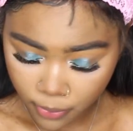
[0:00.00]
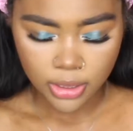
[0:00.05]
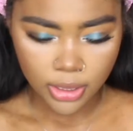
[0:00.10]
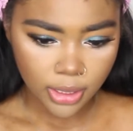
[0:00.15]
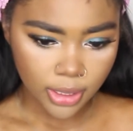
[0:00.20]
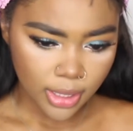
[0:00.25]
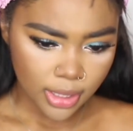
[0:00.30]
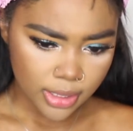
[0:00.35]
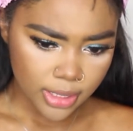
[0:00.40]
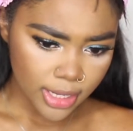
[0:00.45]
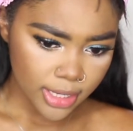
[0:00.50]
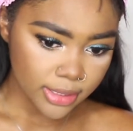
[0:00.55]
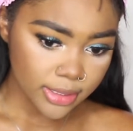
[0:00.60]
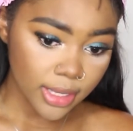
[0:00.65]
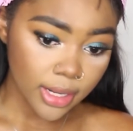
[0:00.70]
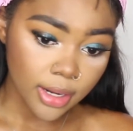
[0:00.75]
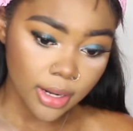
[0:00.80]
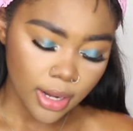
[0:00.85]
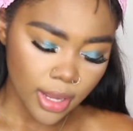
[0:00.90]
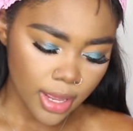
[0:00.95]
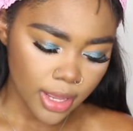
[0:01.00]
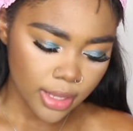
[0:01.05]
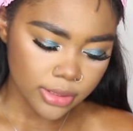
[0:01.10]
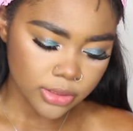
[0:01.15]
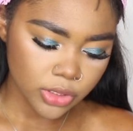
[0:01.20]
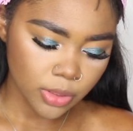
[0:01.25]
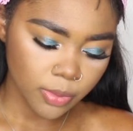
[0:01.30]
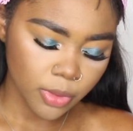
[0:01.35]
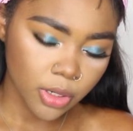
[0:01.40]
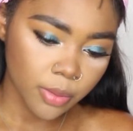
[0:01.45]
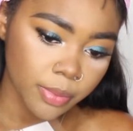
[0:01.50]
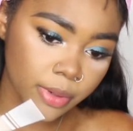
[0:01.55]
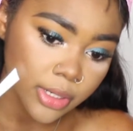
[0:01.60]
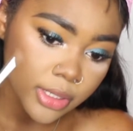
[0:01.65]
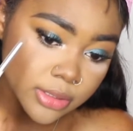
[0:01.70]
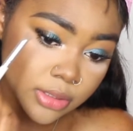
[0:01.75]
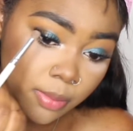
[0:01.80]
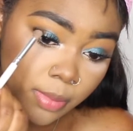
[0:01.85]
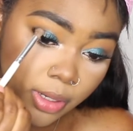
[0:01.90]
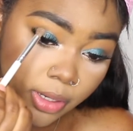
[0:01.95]
Yeah, I like that a lot. So I'm gonna put
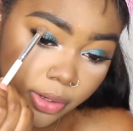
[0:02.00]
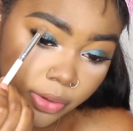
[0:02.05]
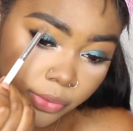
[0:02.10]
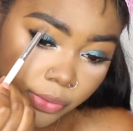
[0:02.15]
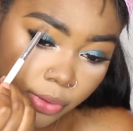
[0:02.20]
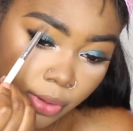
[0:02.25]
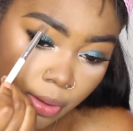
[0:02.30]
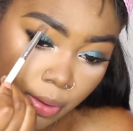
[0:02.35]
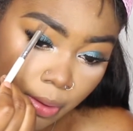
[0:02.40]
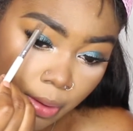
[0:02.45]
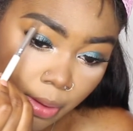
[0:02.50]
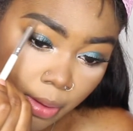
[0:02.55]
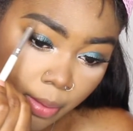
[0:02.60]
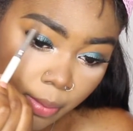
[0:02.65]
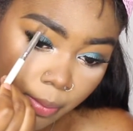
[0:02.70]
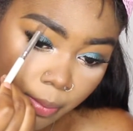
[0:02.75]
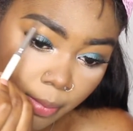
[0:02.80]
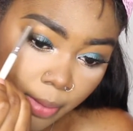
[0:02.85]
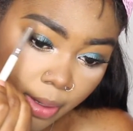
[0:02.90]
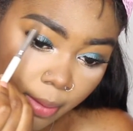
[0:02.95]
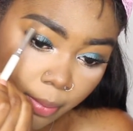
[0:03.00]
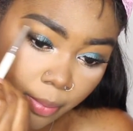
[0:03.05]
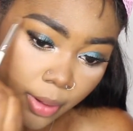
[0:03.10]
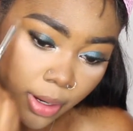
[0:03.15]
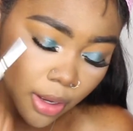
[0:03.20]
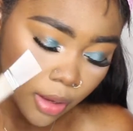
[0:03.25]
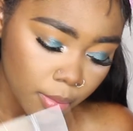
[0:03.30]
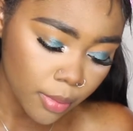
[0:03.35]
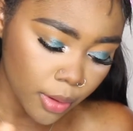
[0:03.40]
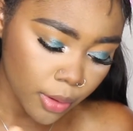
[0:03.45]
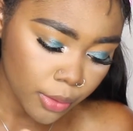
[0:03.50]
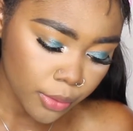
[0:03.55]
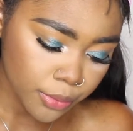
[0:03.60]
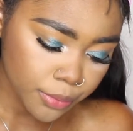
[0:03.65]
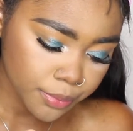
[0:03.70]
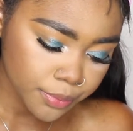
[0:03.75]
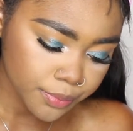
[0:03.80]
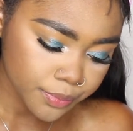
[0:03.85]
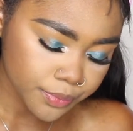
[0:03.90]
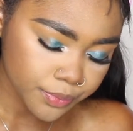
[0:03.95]
this on my brow
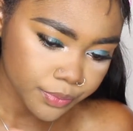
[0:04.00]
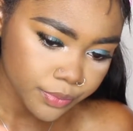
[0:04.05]
bone.